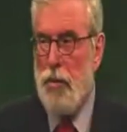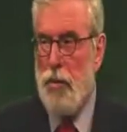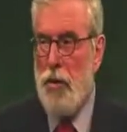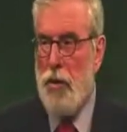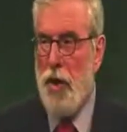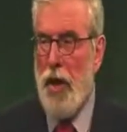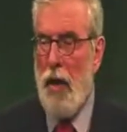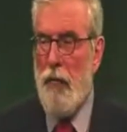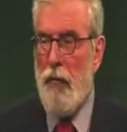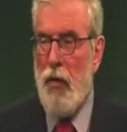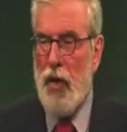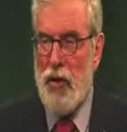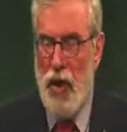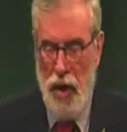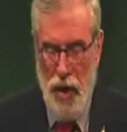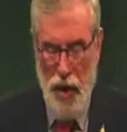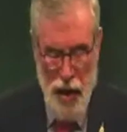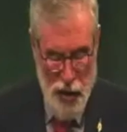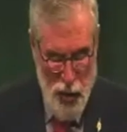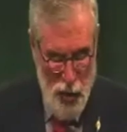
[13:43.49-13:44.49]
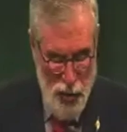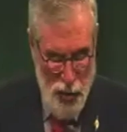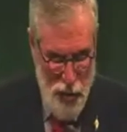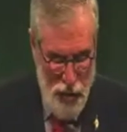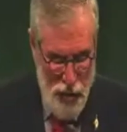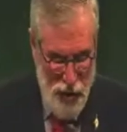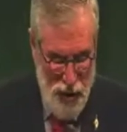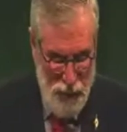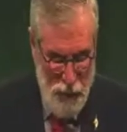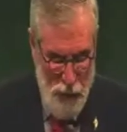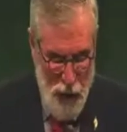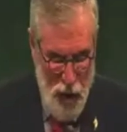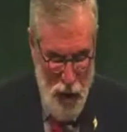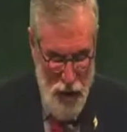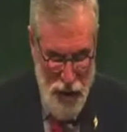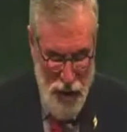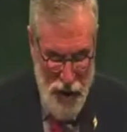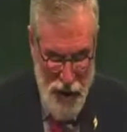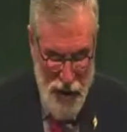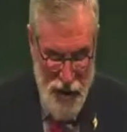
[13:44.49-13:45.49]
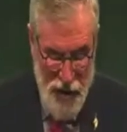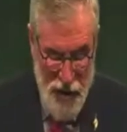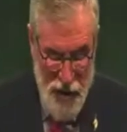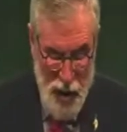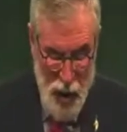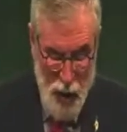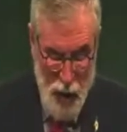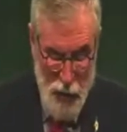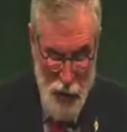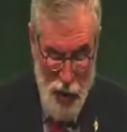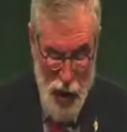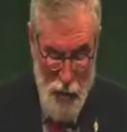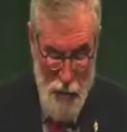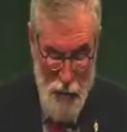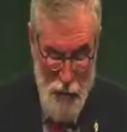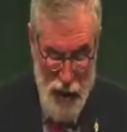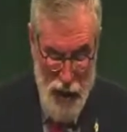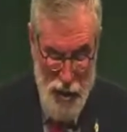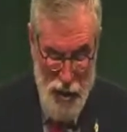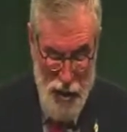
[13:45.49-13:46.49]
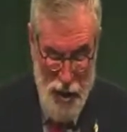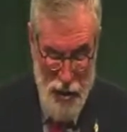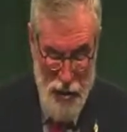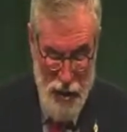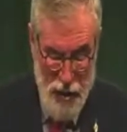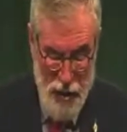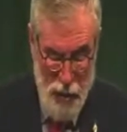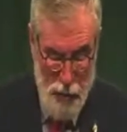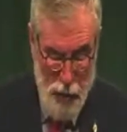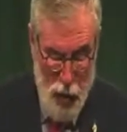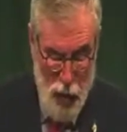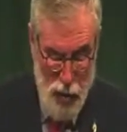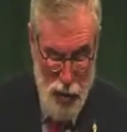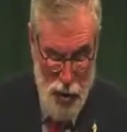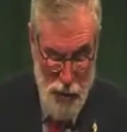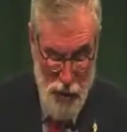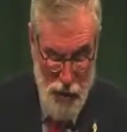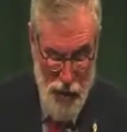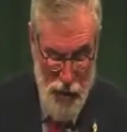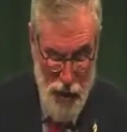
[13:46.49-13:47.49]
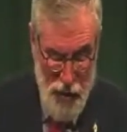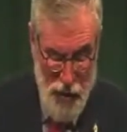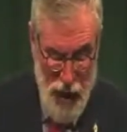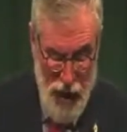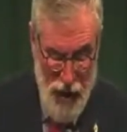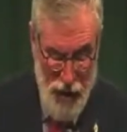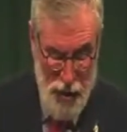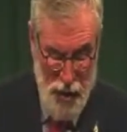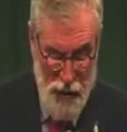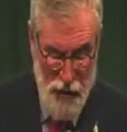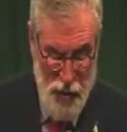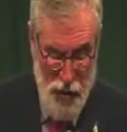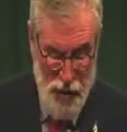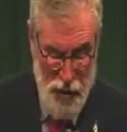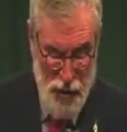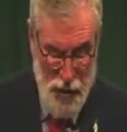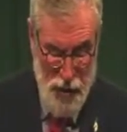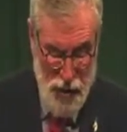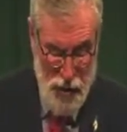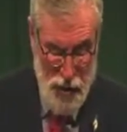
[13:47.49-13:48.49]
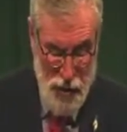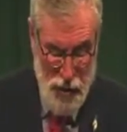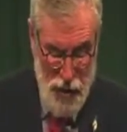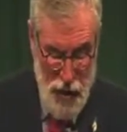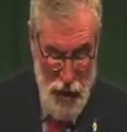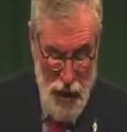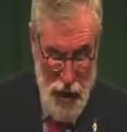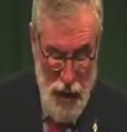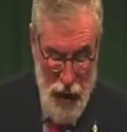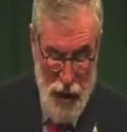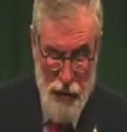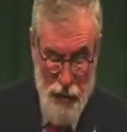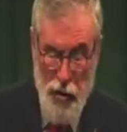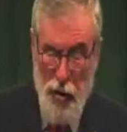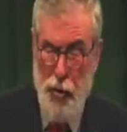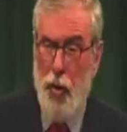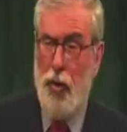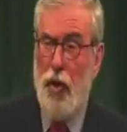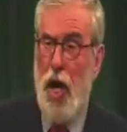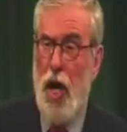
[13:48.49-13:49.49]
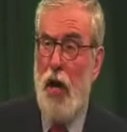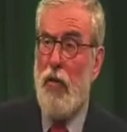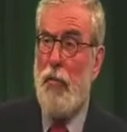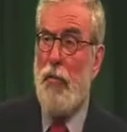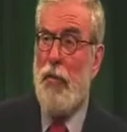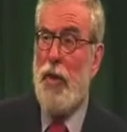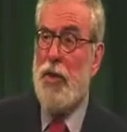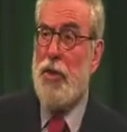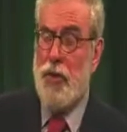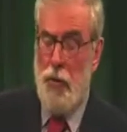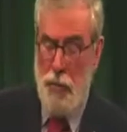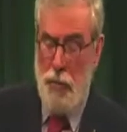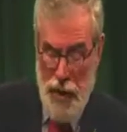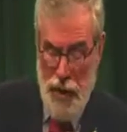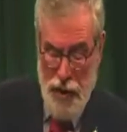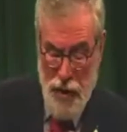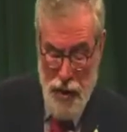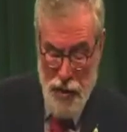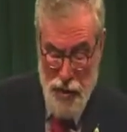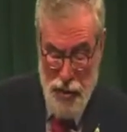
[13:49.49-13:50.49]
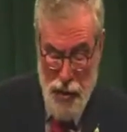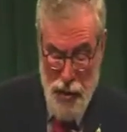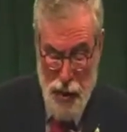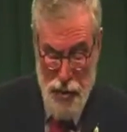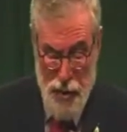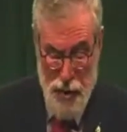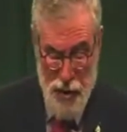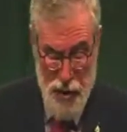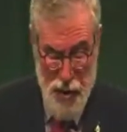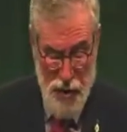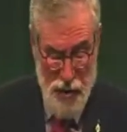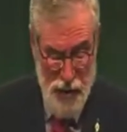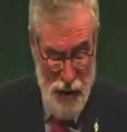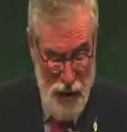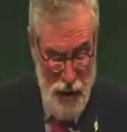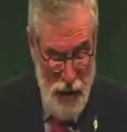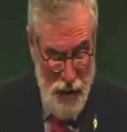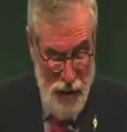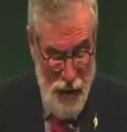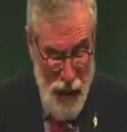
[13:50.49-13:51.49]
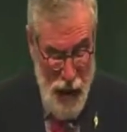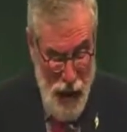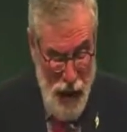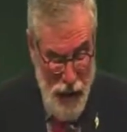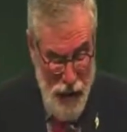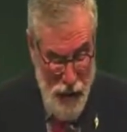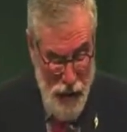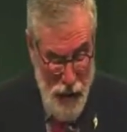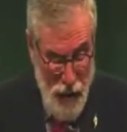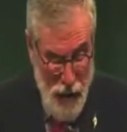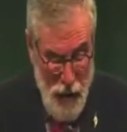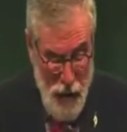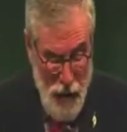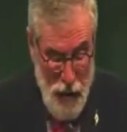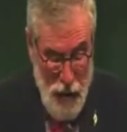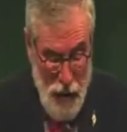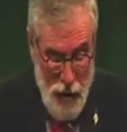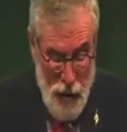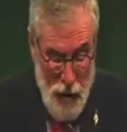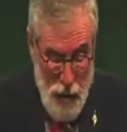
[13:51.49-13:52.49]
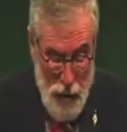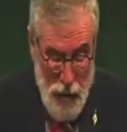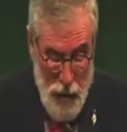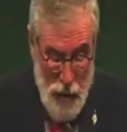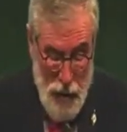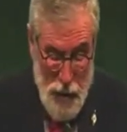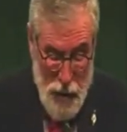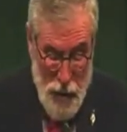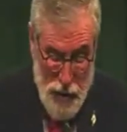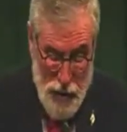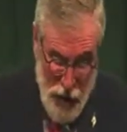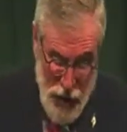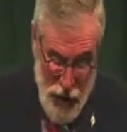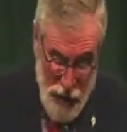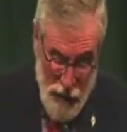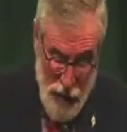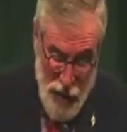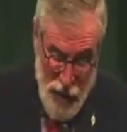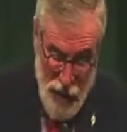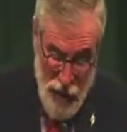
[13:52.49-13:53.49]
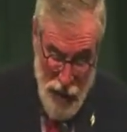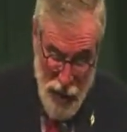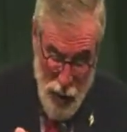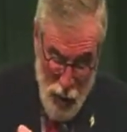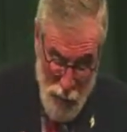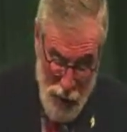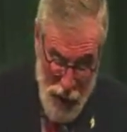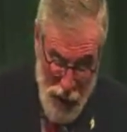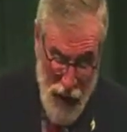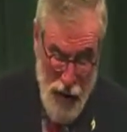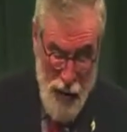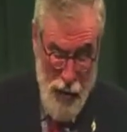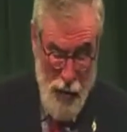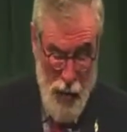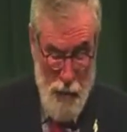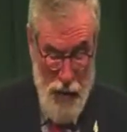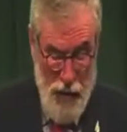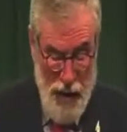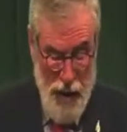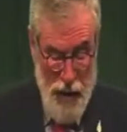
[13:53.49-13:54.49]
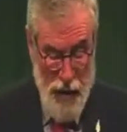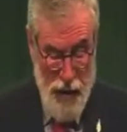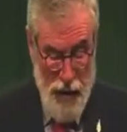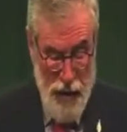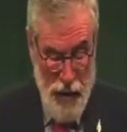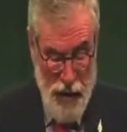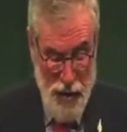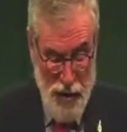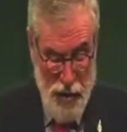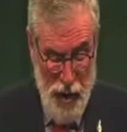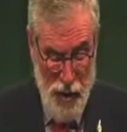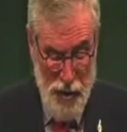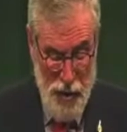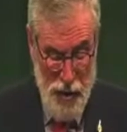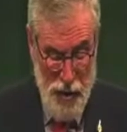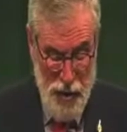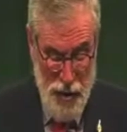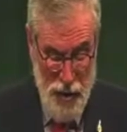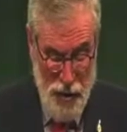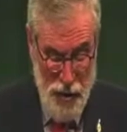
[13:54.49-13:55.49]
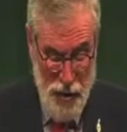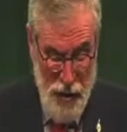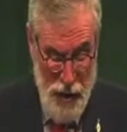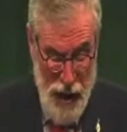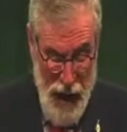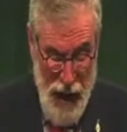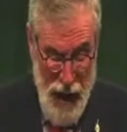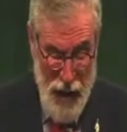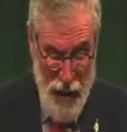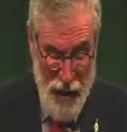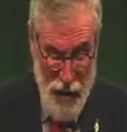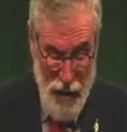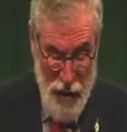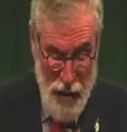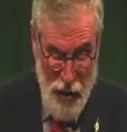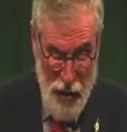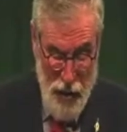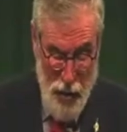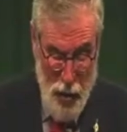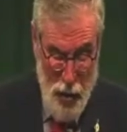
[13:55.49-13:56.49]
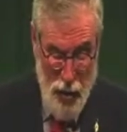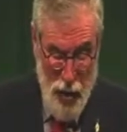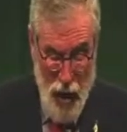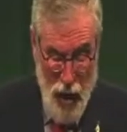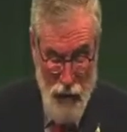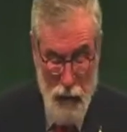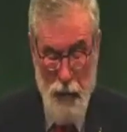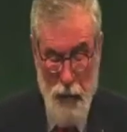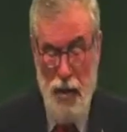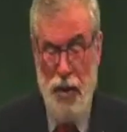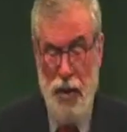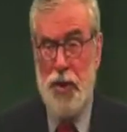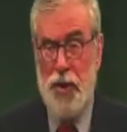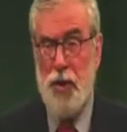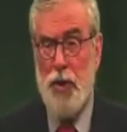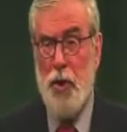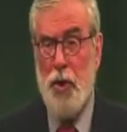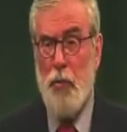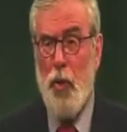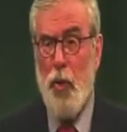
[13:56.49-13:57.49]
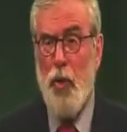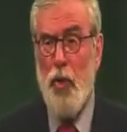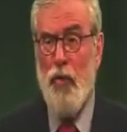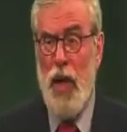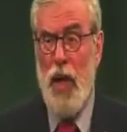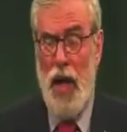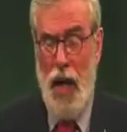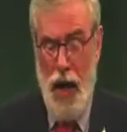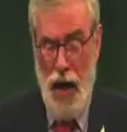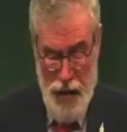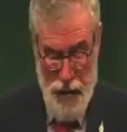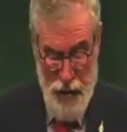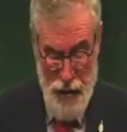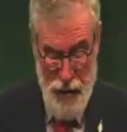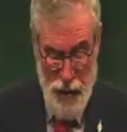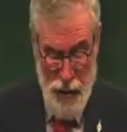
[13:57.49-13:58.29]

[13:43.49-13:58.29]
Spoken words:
The Democratic Unionist Party need to take up their ministerial posts with the rest of us. And if the two governments remain intransigent, if the DUP remain intransigent, then the two governments should move ahead